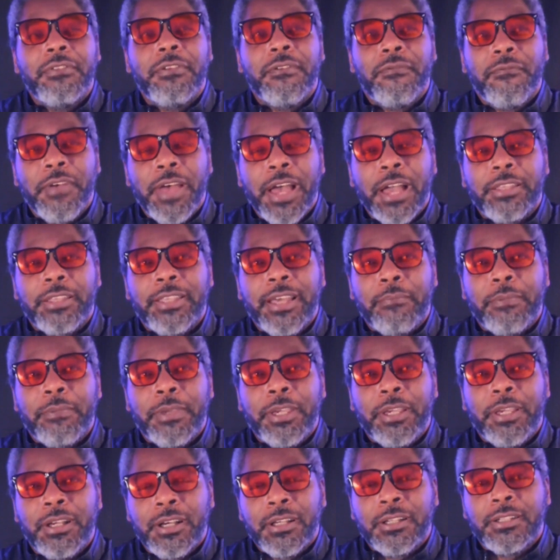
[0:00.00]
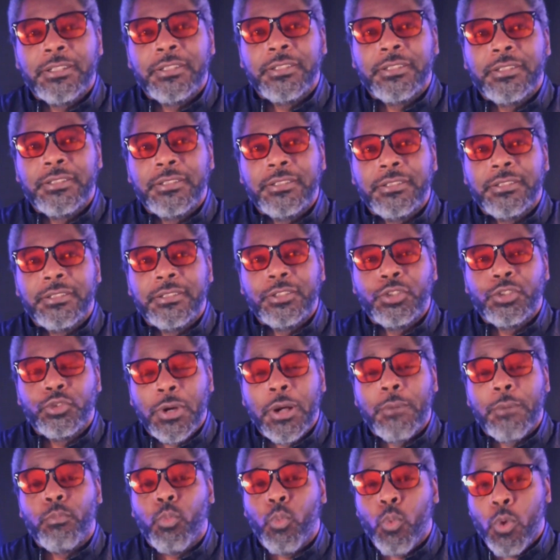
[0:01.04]
the fact that because
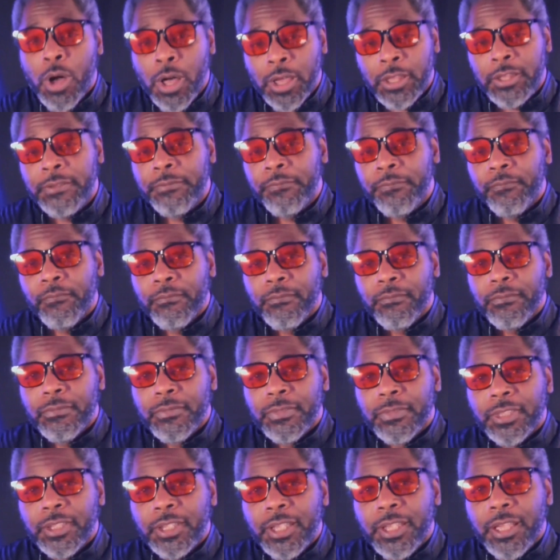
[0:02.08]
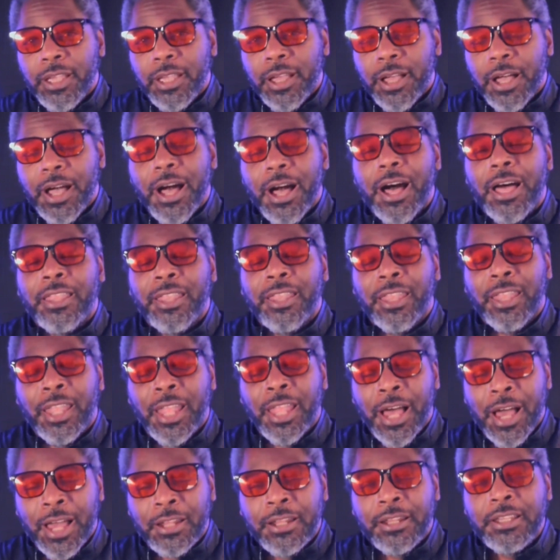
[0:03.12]
Trump won, a
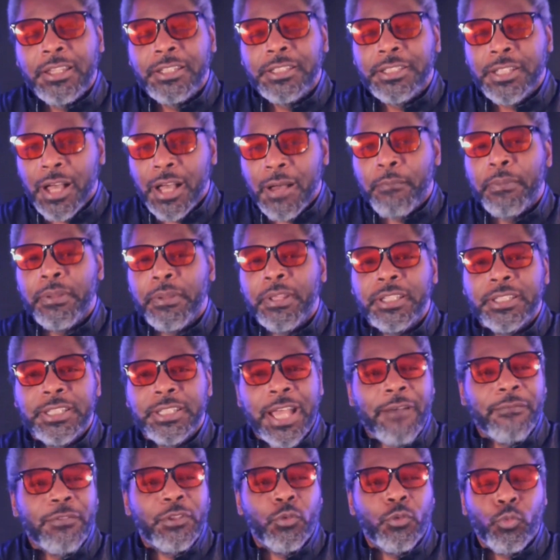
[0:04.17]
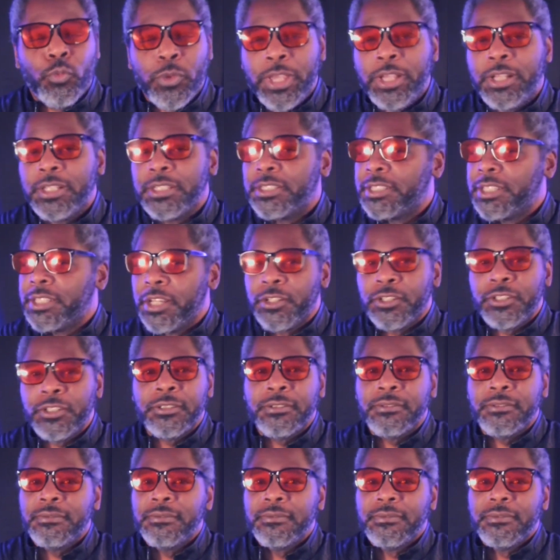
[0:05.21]
lot of these companies have to reconsider
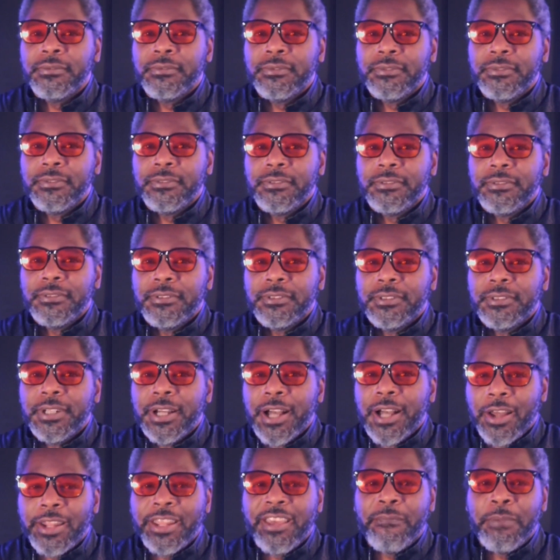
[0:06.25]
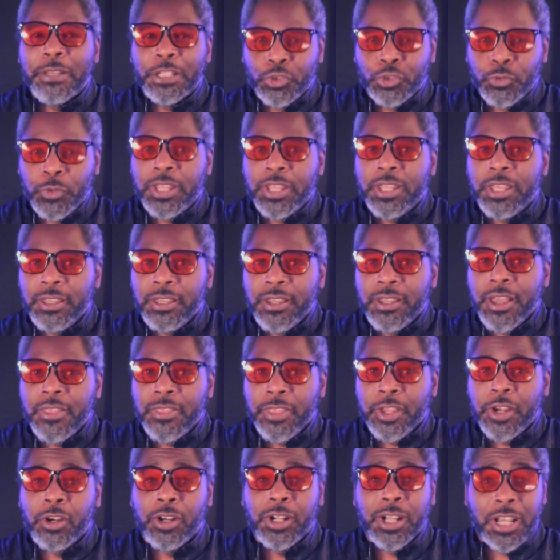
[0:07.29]
how they've been treating
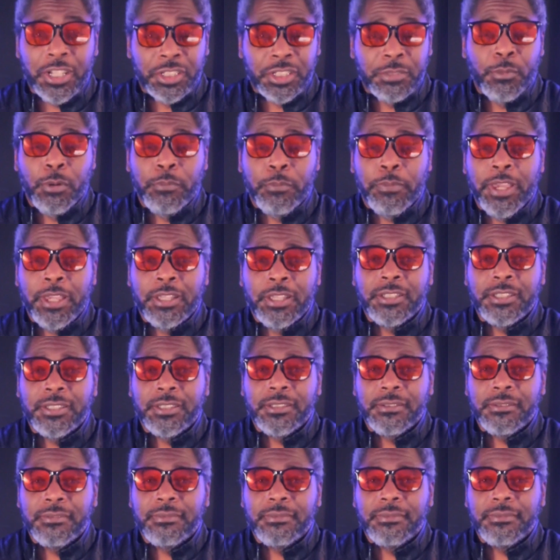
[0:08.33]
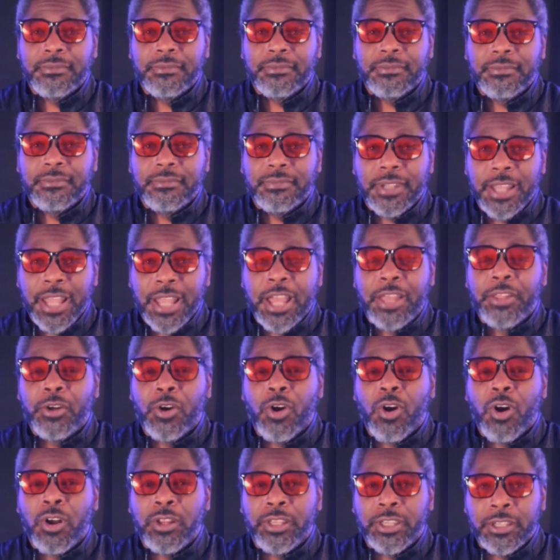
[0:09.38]
their customer base and their
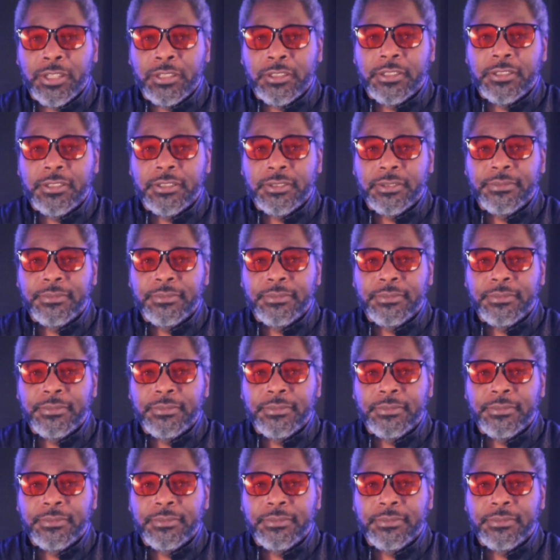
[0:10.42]
audience.